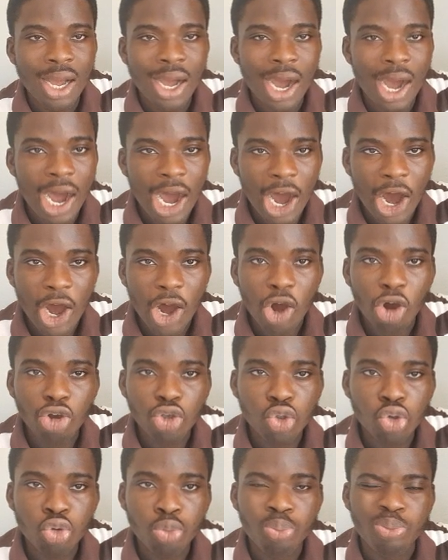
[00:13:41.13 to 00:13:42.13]
are
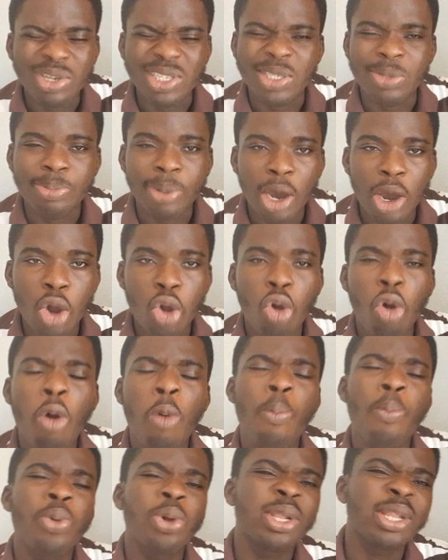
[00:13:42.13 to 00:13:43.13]
also principal
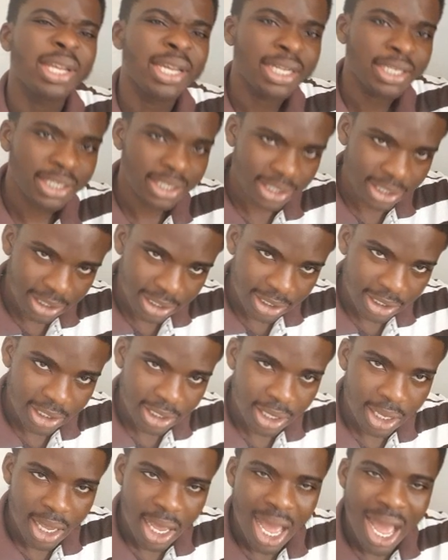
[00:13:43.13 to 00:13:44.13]
components
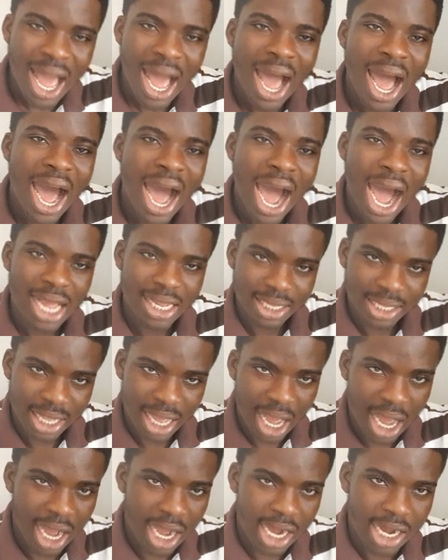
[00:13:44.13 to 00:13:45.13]

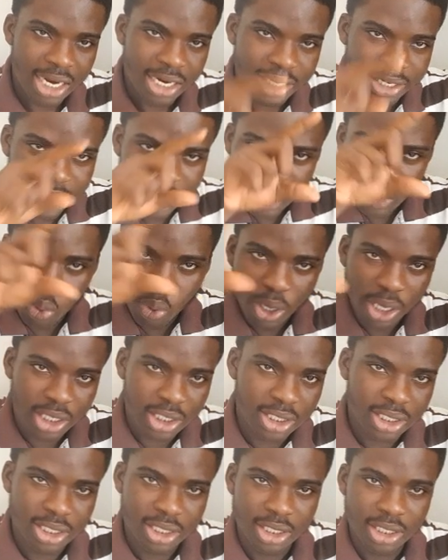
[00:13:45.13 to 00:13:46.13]
under
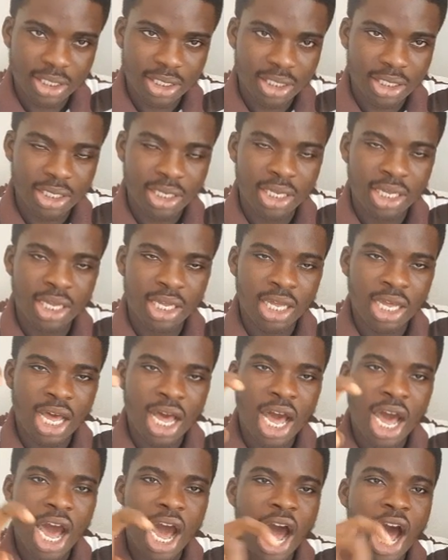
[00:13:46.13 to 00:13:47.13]
networks.
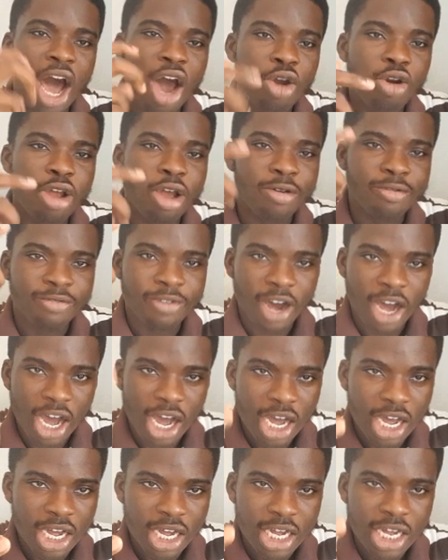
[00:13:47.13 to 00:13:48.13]
However,
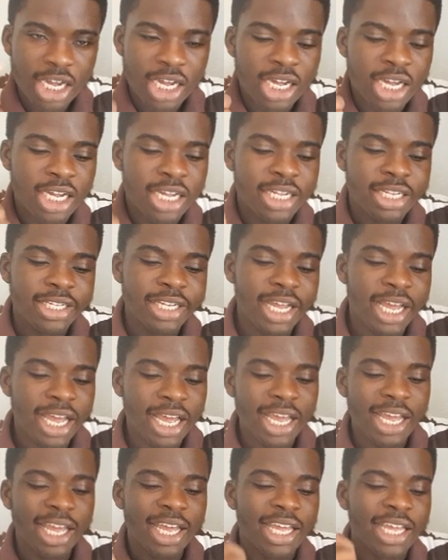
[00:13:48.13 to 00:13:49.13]

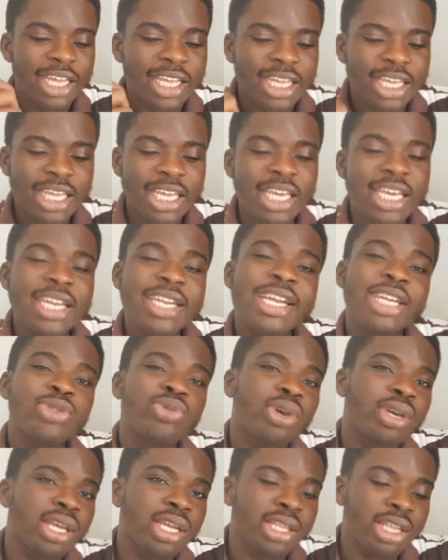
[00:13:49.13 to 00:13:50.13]
the key
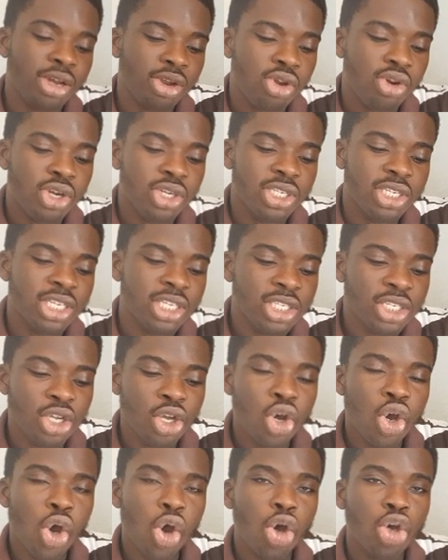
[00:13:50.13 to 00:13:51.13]
networking technologies
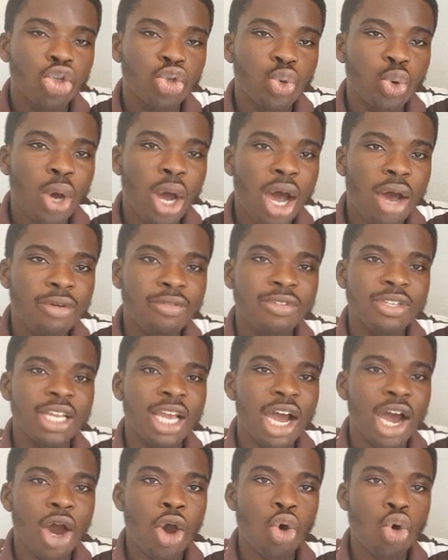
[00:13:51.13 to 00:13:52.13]
also have
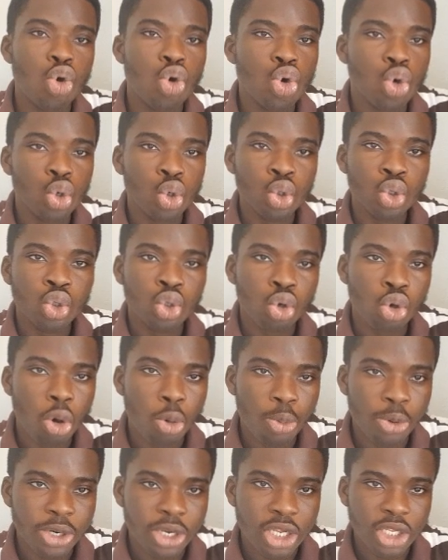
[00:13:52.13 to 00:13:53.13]
their own
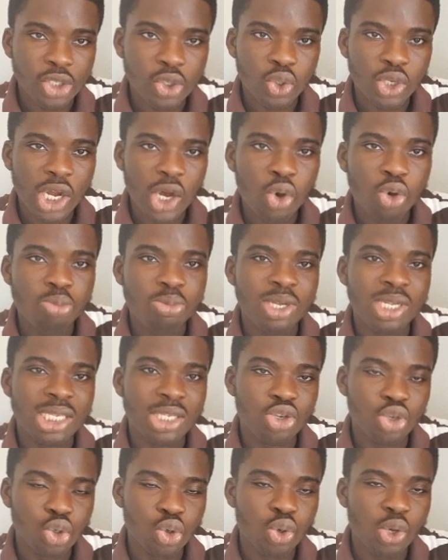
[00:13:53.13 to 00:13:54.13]
components. So that could be,
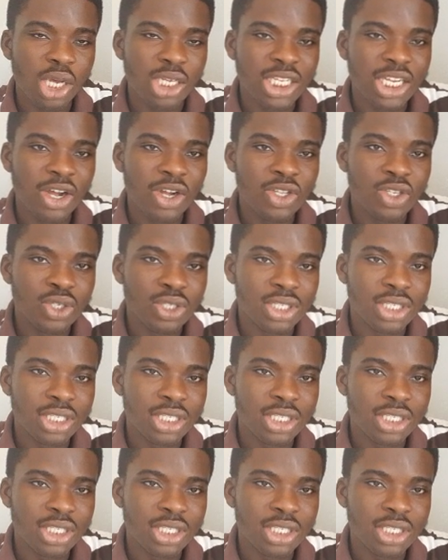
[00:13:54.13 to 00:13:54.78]
so you can tell out